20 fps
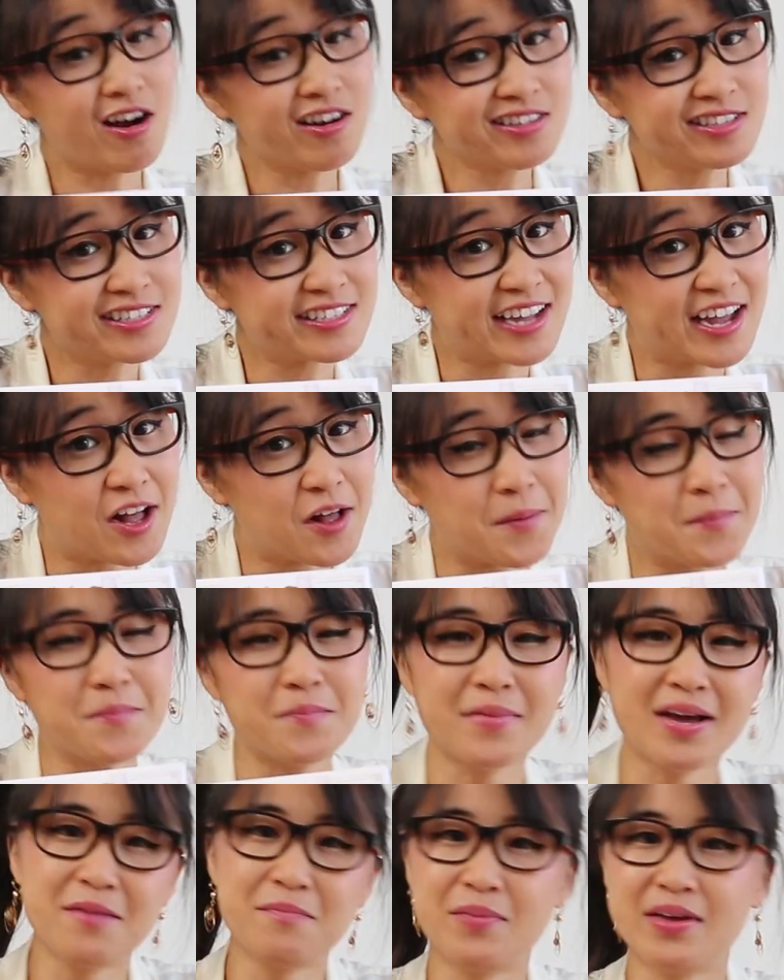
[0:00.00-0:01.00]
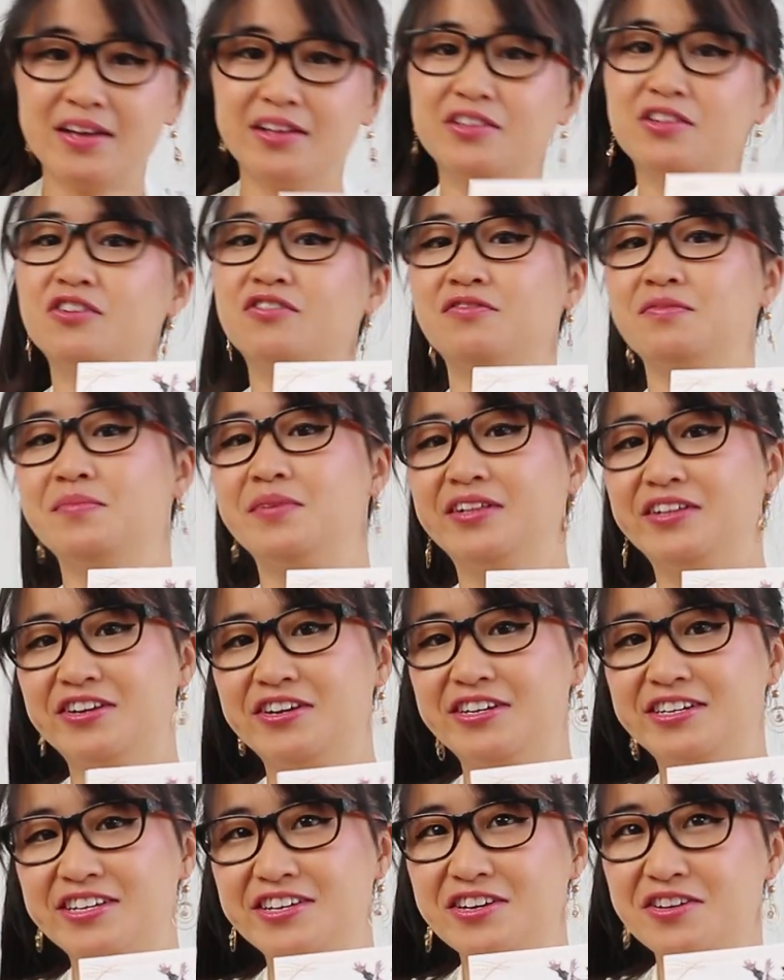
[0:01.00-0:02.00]
art style might be a little
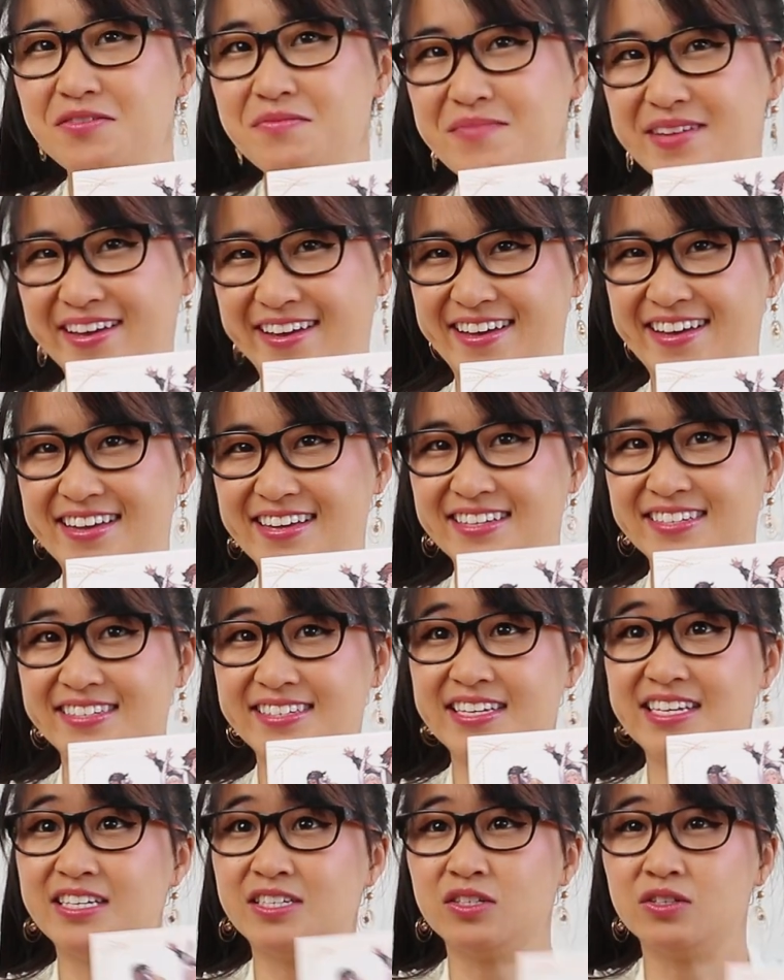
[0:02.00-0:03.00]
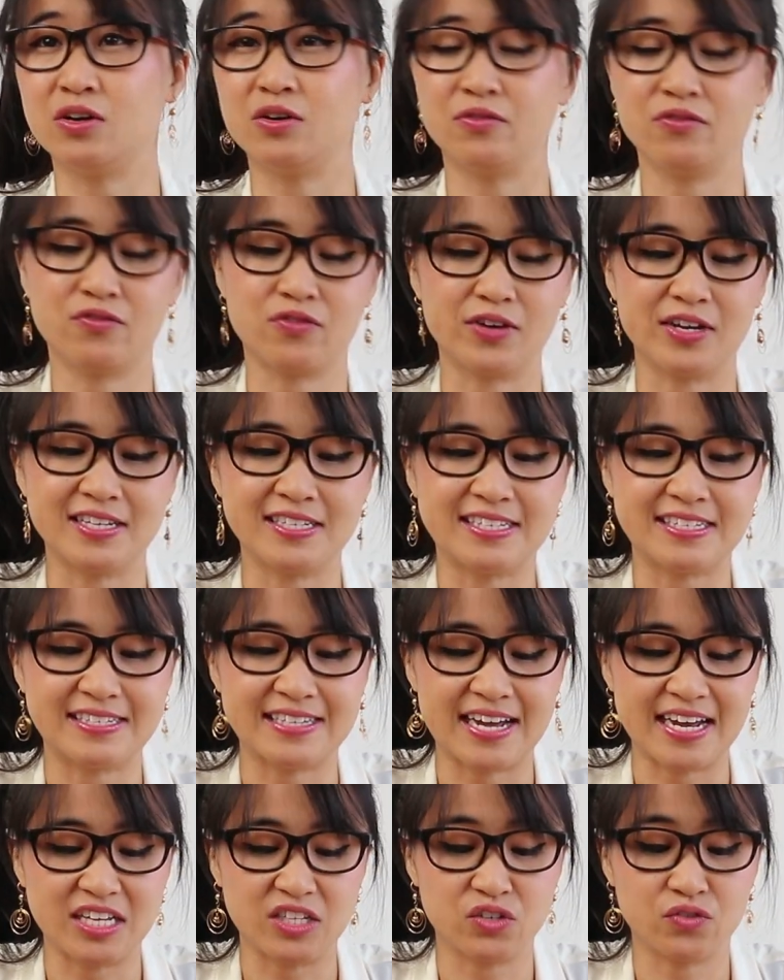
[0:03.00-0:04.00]
familiar to you because he's known for his
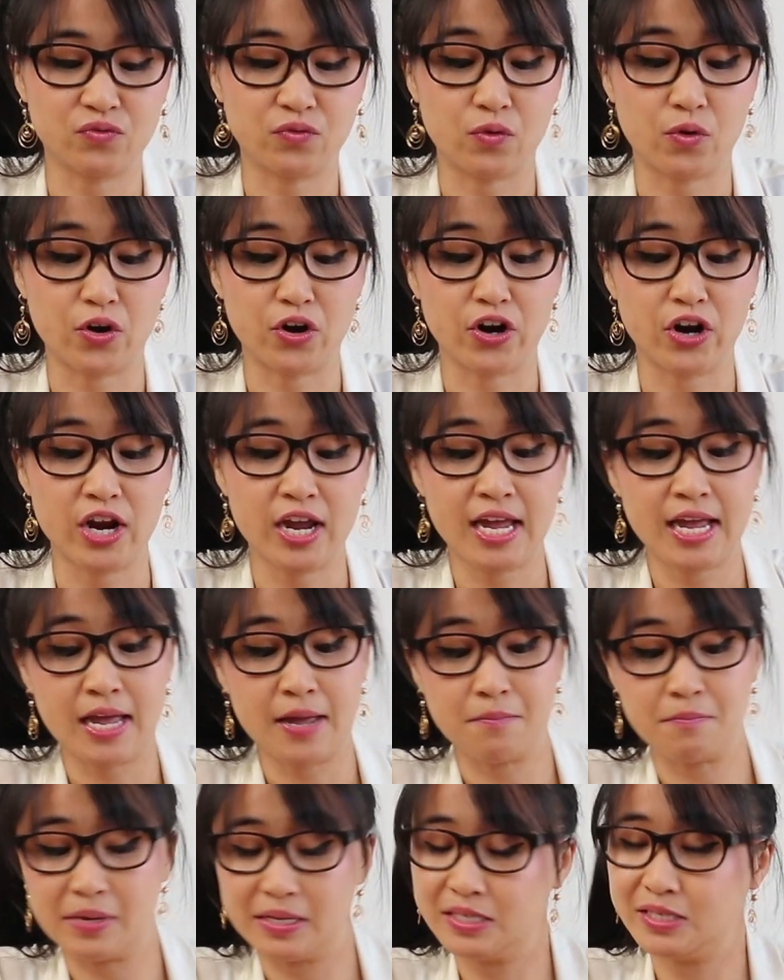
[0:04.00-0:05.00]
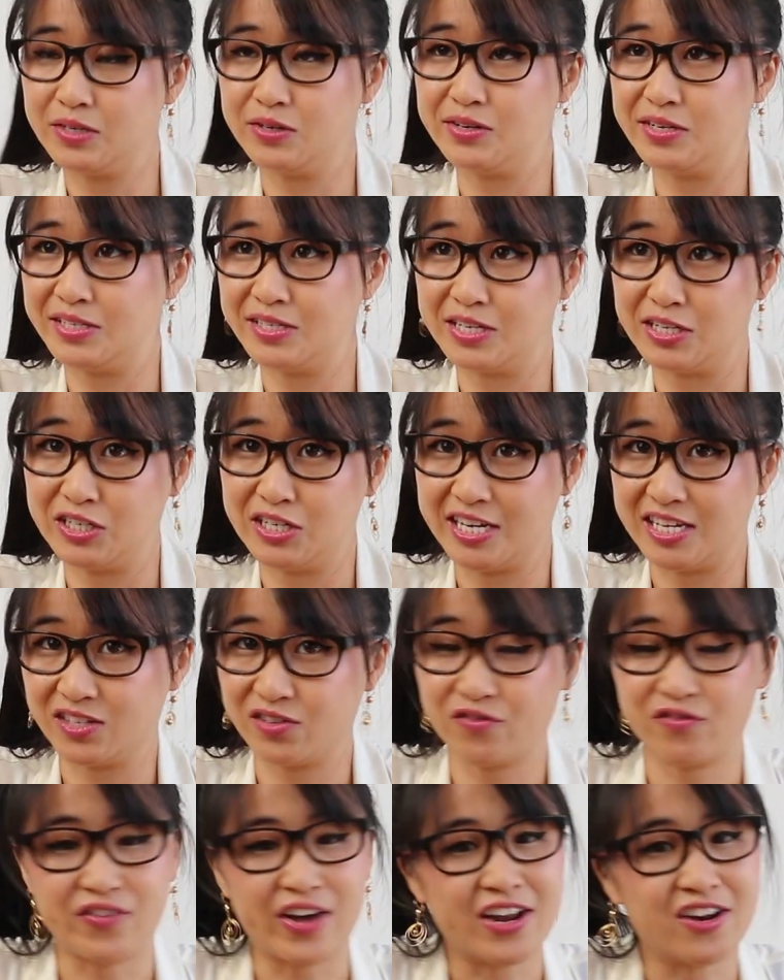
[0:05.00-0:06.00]
designs for big series such as
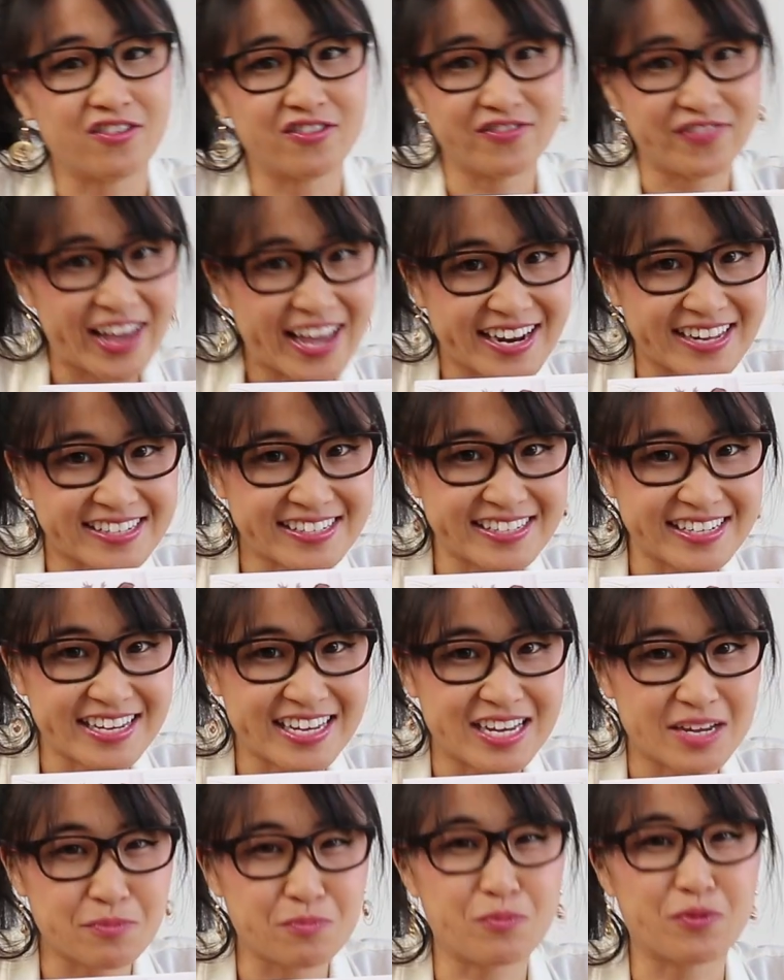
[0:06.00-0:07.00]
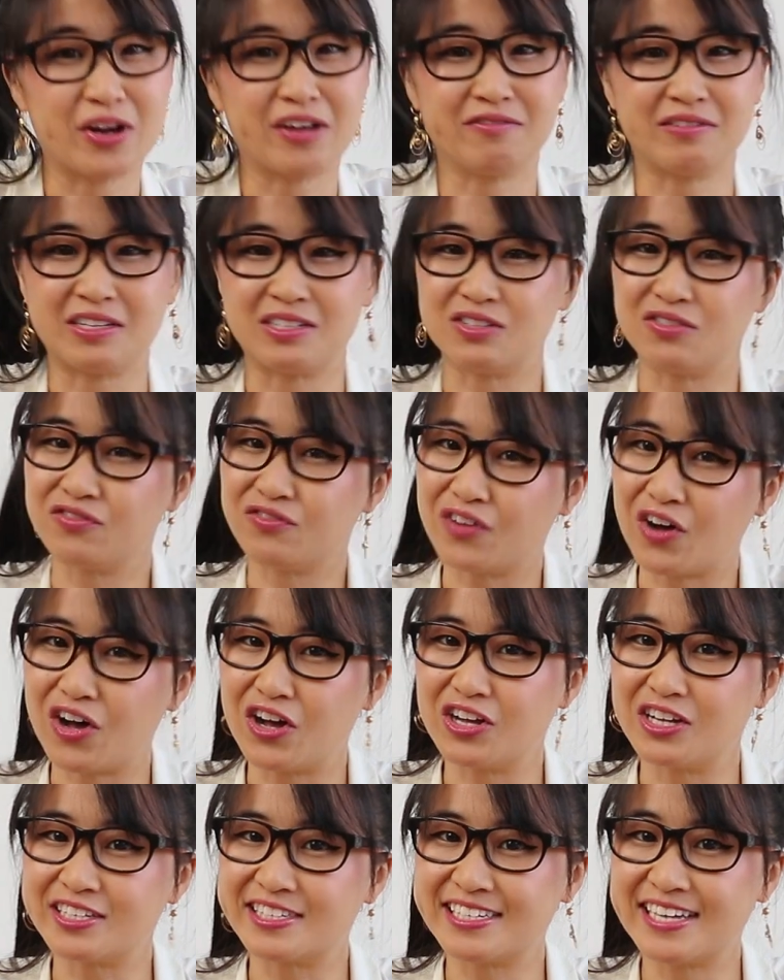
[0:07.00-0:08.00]
Final Fantasy, Bravely
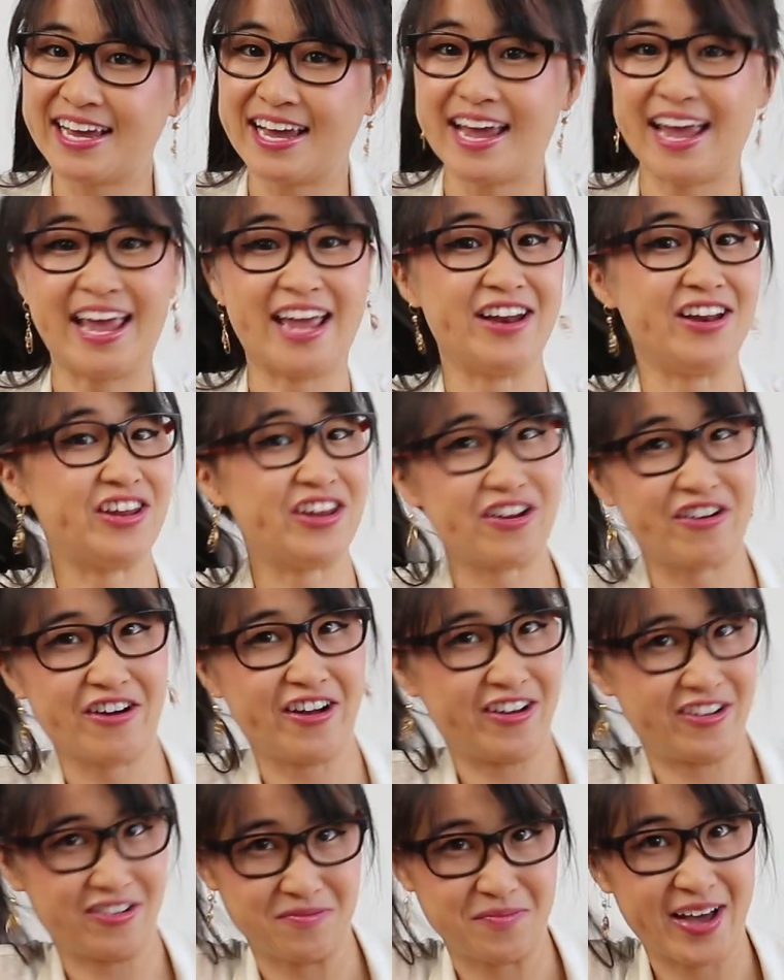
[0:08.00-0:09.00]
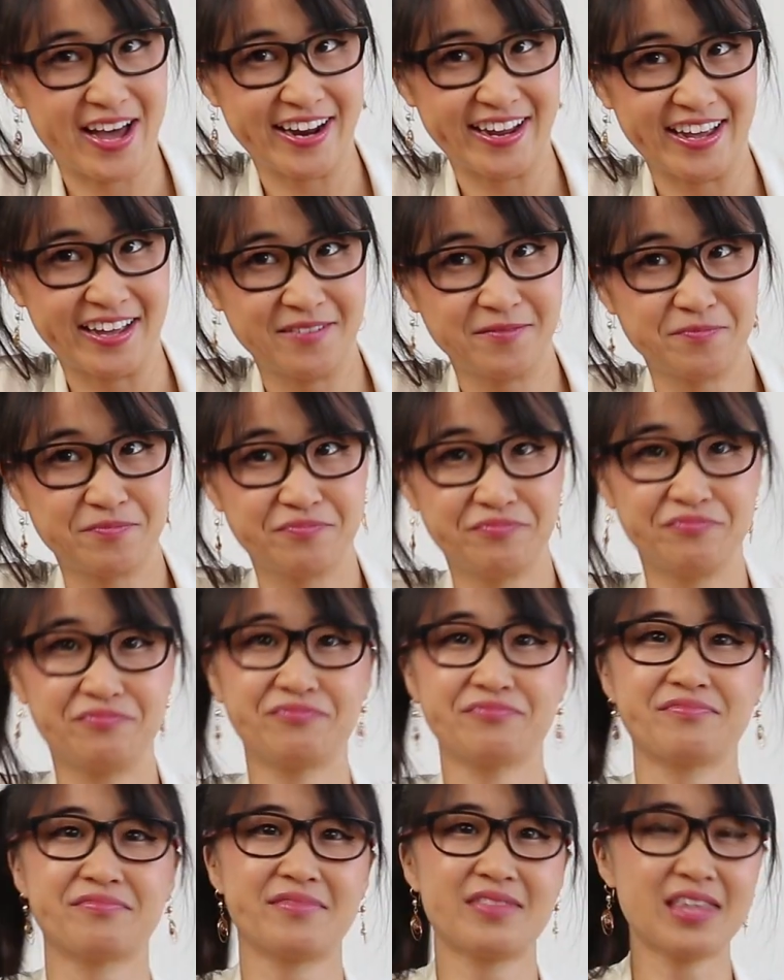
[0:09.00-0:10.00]
Default, and Nier Automata.
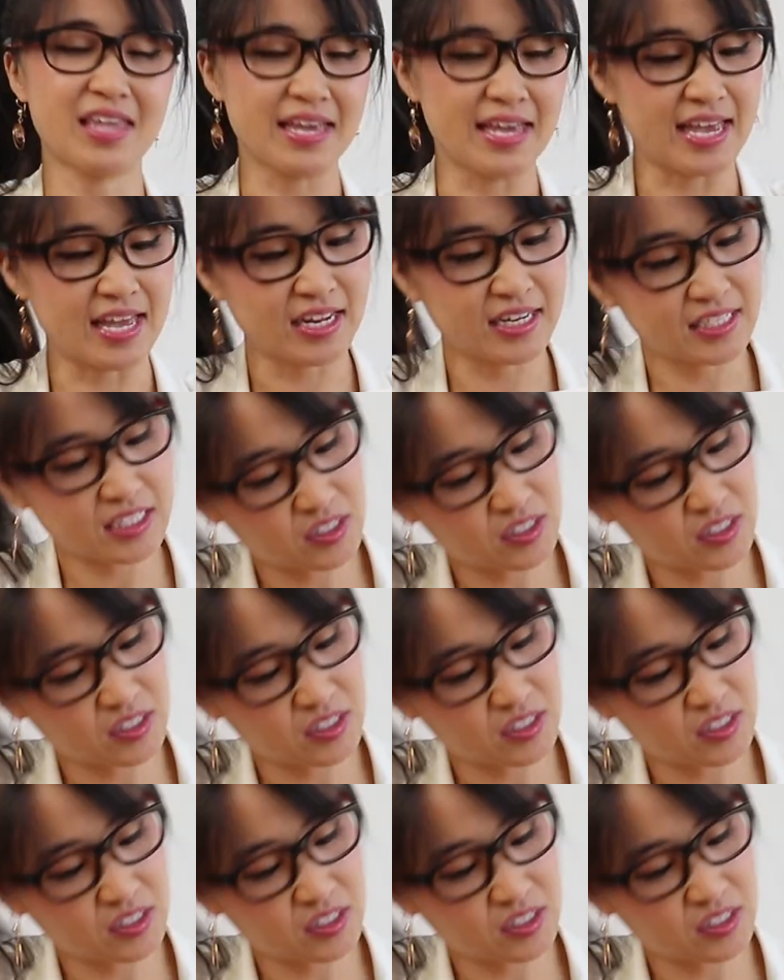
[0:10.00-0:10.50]
And